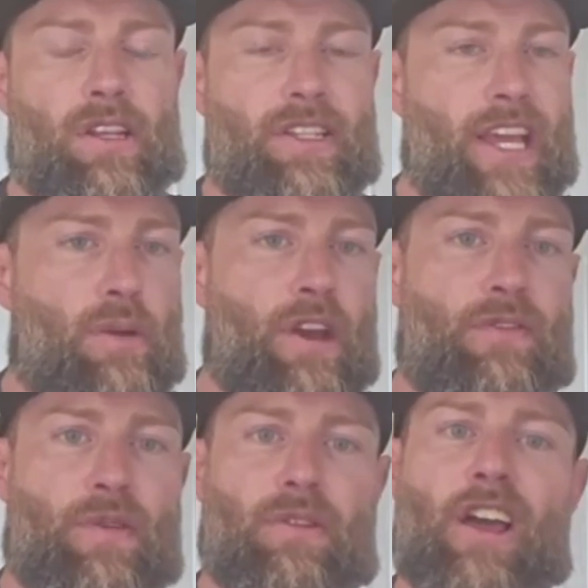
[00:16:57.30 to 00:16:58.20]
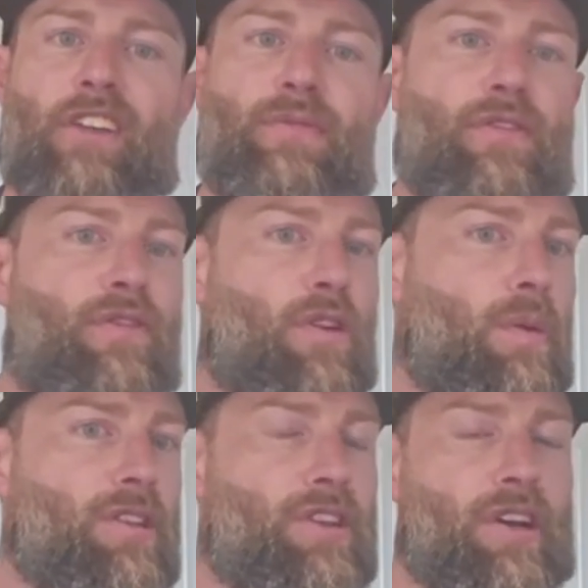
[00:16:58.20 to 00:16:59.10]
going to take away from your life
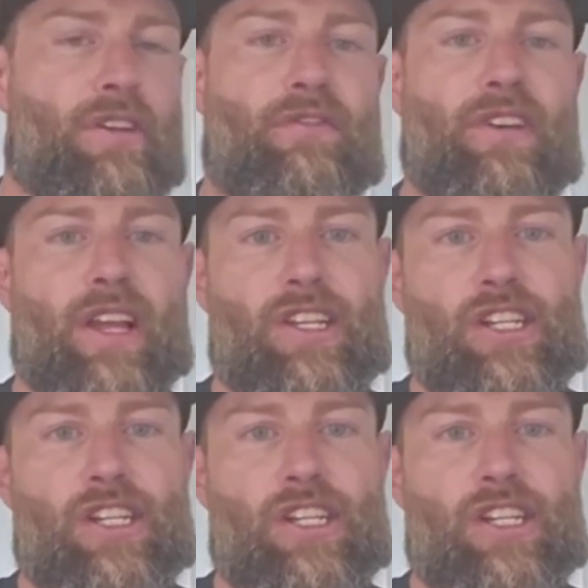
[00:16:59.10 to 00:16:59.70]
performance. You're going to feel like